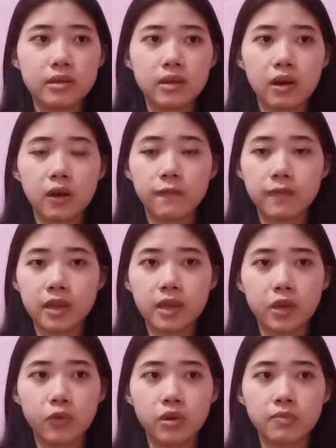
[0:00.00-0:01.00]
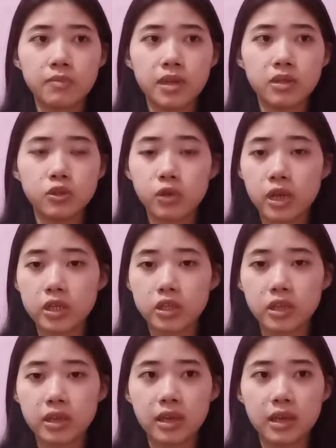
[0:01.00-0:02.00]
of the equipment to
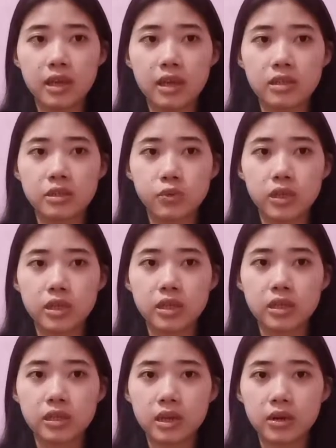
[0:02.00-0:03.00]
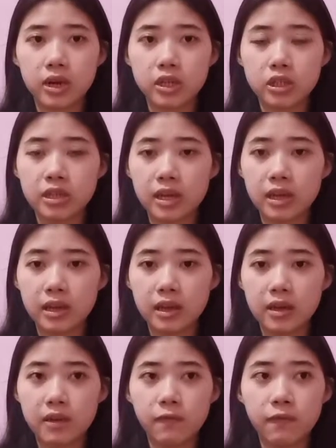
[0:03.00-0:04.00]
ensure it is within the range that it
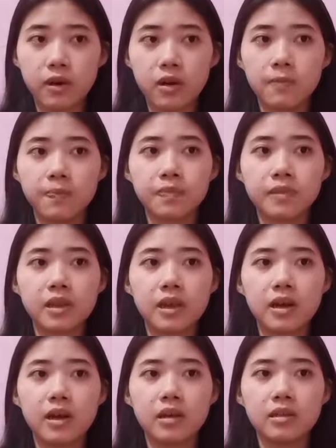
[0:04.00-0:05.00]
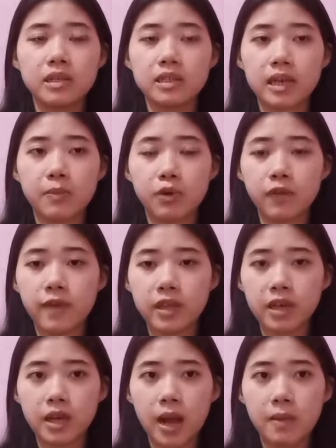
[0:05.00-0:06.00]
can afford. This can
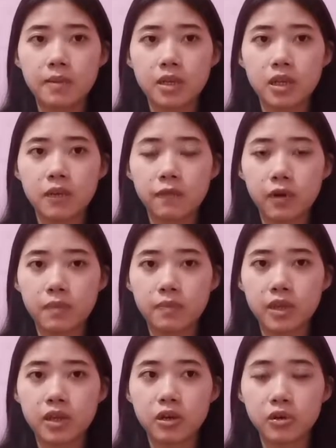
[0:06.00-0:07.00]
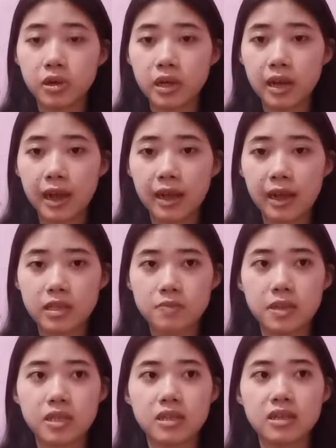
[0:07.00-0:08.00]
prevent the company from incurring high
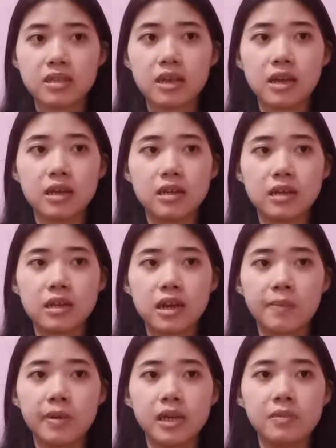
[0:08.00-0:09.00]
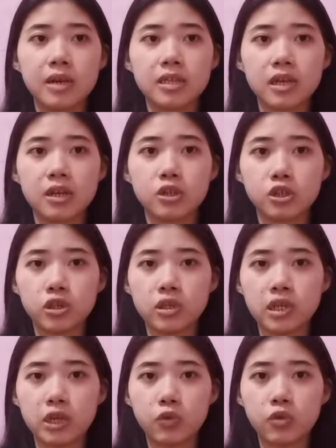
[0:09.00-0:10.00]
expenses. The company must ensure
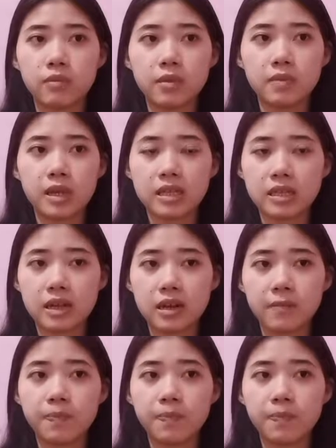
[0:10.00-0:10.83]
the equipment meets the